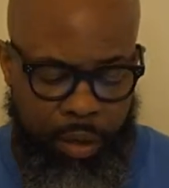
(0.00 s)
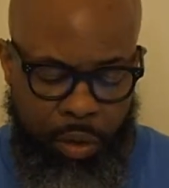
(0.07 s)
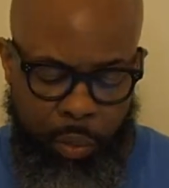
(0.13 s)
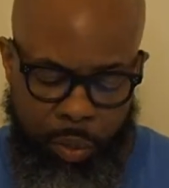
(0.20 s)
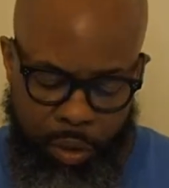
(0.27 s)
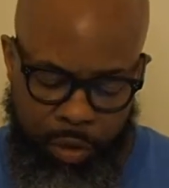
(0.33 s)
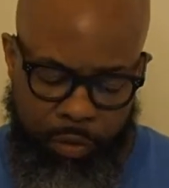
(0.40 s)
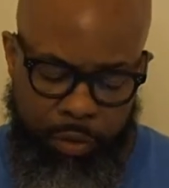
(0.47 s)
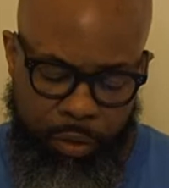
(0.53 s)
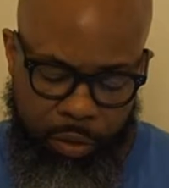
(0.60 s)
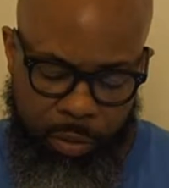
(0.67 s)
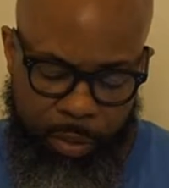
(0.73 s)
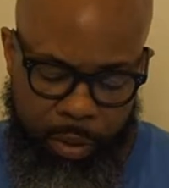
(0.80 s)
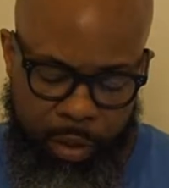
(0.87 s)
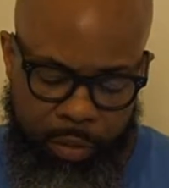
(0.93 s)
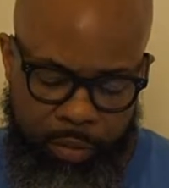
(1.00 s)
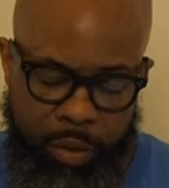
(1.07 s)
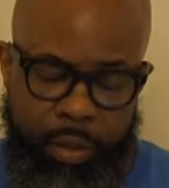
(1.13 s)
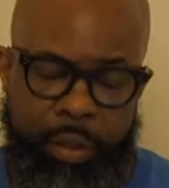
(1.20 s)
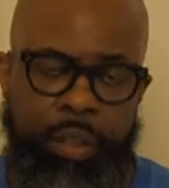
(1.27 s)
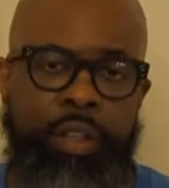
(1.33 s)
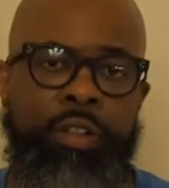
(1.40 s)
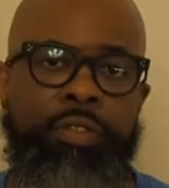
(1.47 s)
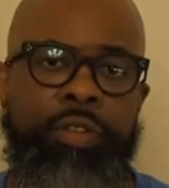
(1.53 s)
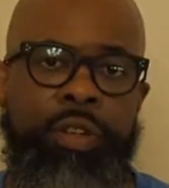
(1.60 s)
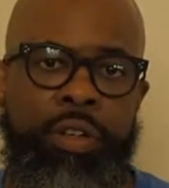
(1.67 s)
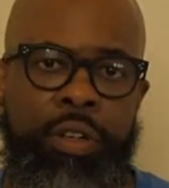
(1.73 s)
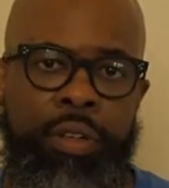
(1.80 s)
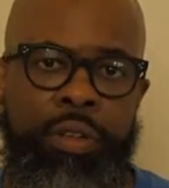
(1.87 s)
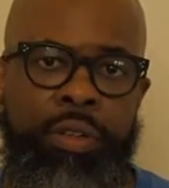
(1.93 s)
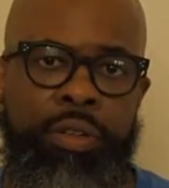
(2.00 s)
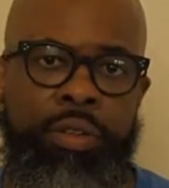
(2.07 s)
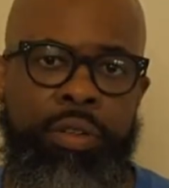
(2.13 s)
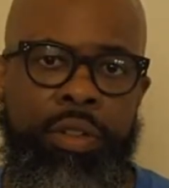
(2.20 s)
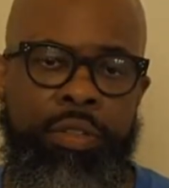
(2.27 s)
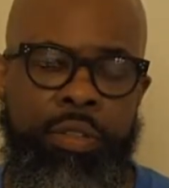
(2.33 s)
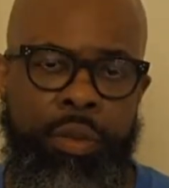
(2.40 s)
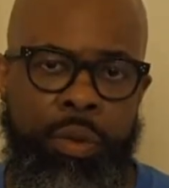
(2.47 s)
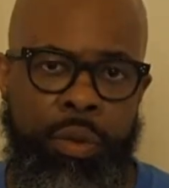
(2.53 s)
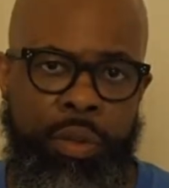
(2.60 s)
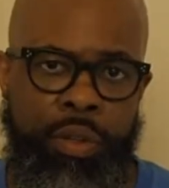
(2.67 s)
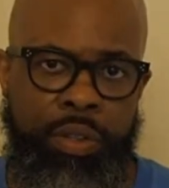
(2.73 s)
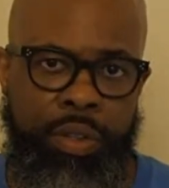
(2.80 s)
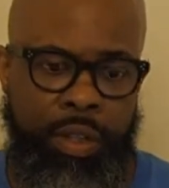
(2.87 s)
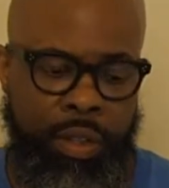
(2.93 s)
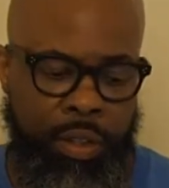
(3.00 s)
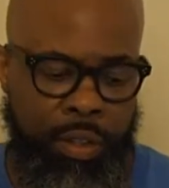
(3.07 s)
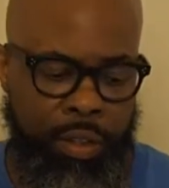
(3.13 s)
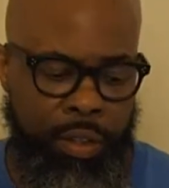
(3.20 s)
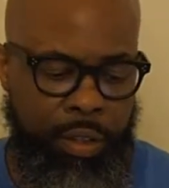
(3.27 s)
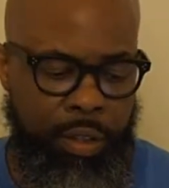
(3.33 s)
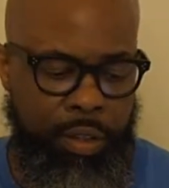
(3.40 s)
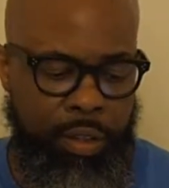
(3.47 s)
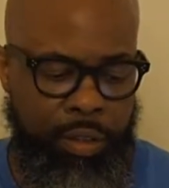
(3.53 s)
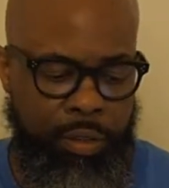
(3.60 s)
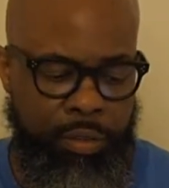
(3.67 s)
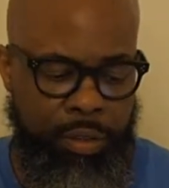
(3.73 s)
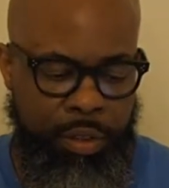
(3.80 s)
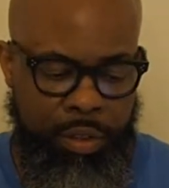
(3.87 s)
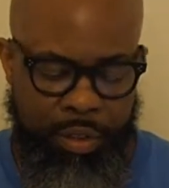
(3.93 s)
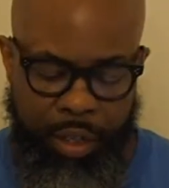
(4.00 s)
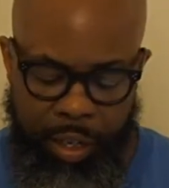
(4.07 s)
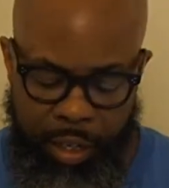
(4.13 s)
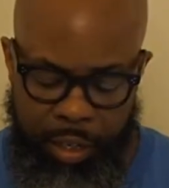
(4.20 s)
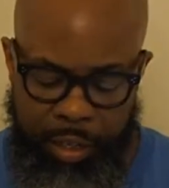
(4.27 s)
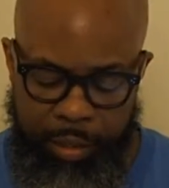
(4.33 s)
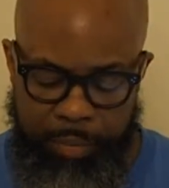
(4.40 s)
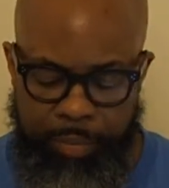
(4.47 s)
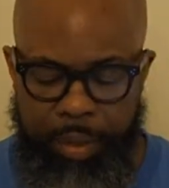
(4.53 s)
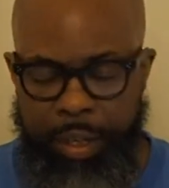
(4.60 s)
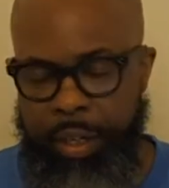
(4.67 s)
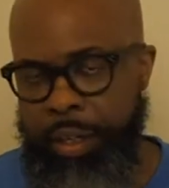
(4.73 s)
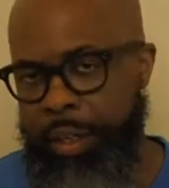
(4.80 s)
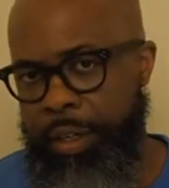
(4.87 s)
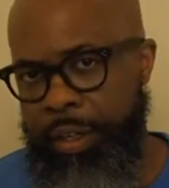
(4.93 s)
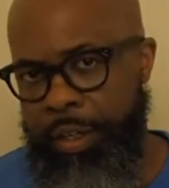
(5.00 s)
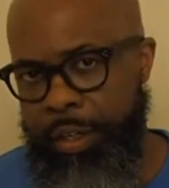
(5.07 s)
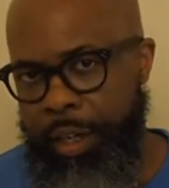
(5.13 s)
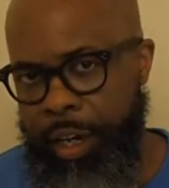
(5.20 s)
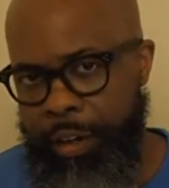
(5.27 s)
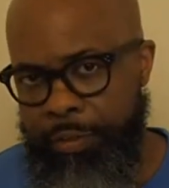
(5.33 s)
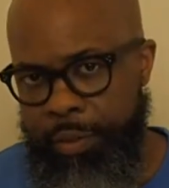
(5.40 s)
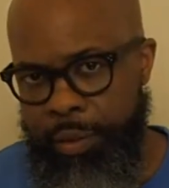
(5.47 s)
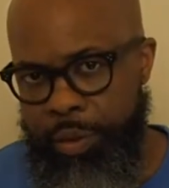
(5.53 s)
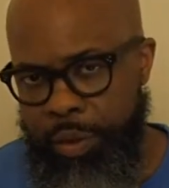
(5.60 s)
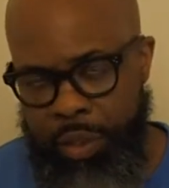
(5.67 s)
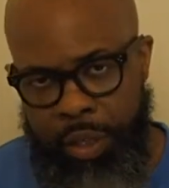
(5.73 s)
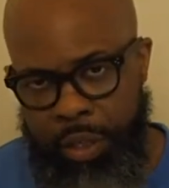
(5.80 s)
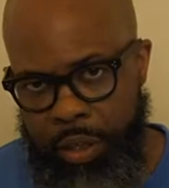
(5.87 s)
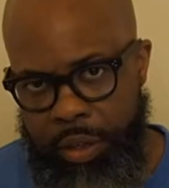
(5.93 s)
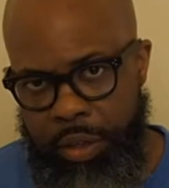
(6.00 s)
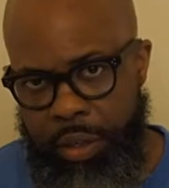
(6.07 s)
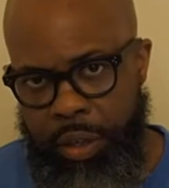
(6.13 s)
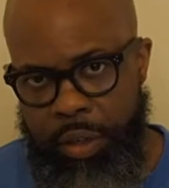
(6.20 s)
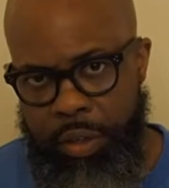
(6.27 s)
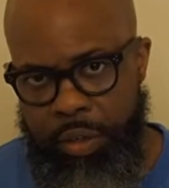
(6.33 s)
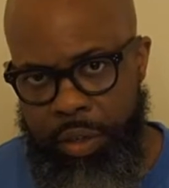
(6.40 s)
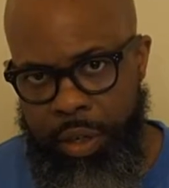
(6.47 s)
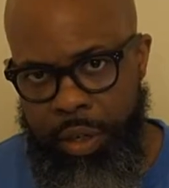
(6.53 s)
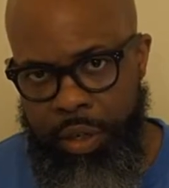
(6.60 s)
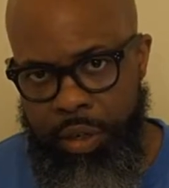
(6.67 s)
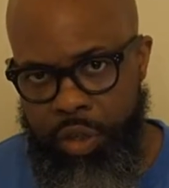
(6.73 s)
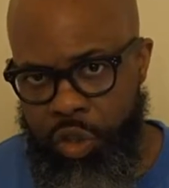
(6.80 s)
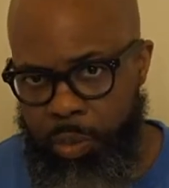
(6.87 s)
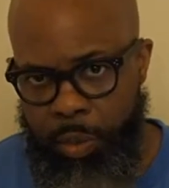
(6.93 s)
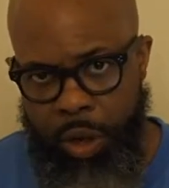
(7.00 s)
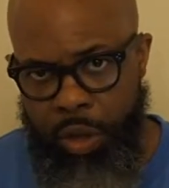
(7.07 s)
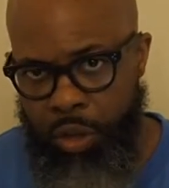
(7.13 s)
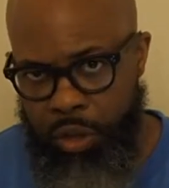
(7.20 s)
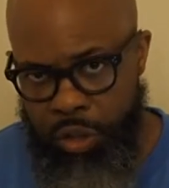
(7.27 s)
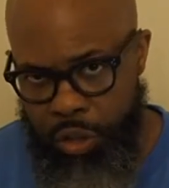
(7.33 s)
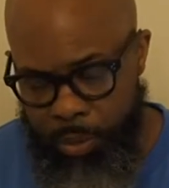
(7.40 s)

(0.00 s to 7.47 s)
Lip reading: Where the phones become very different is, of course, in the design. The iPhone 10 is a smaller